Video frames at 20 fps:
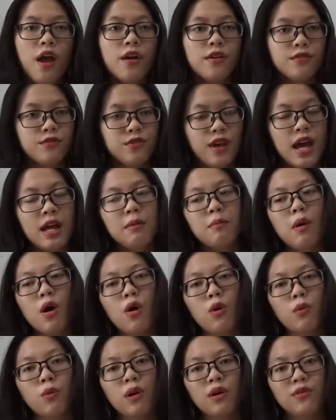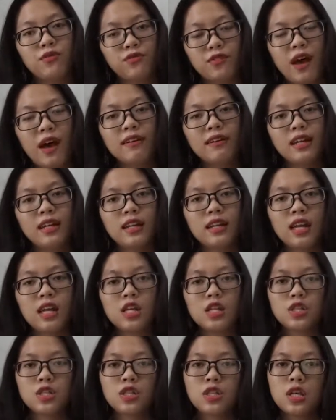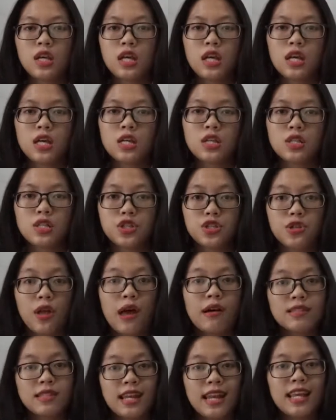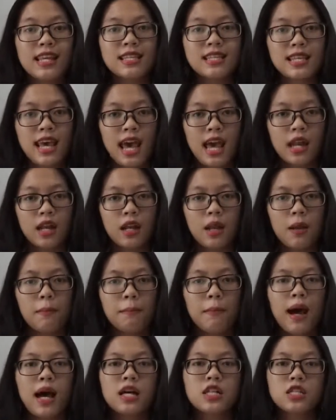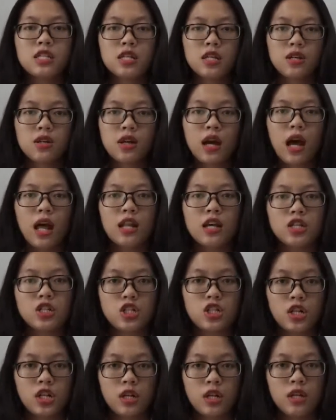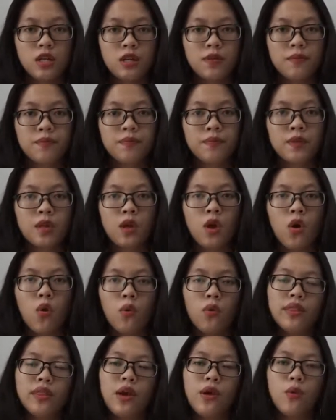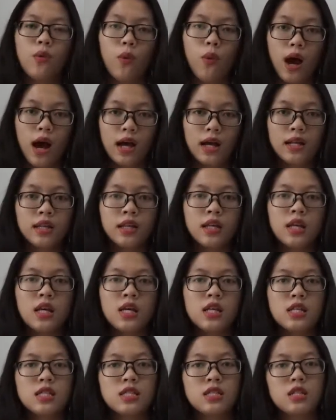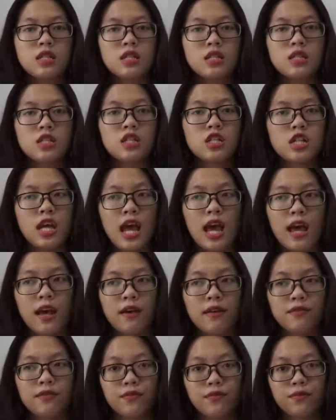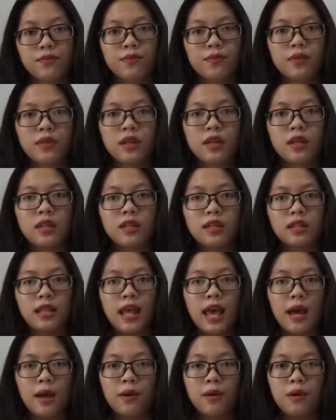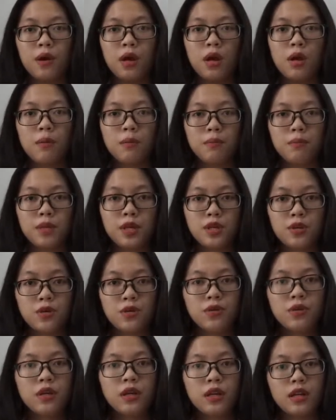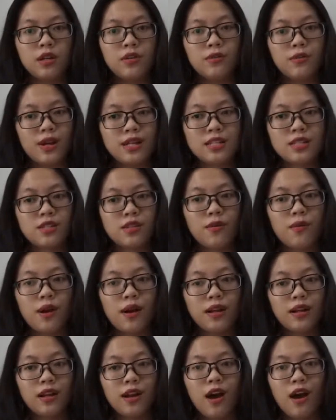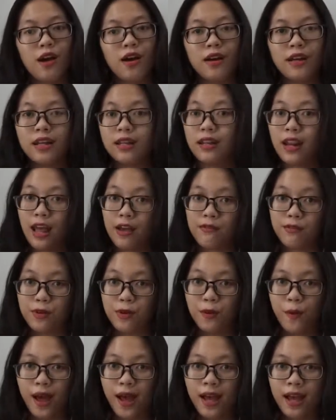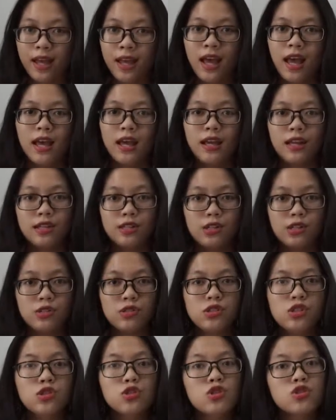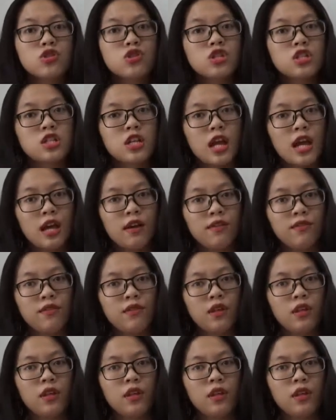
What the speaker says: Venmo was founded in 2010 by two colleges, where they want to share their deal in restaurants or in everywhere, and also to send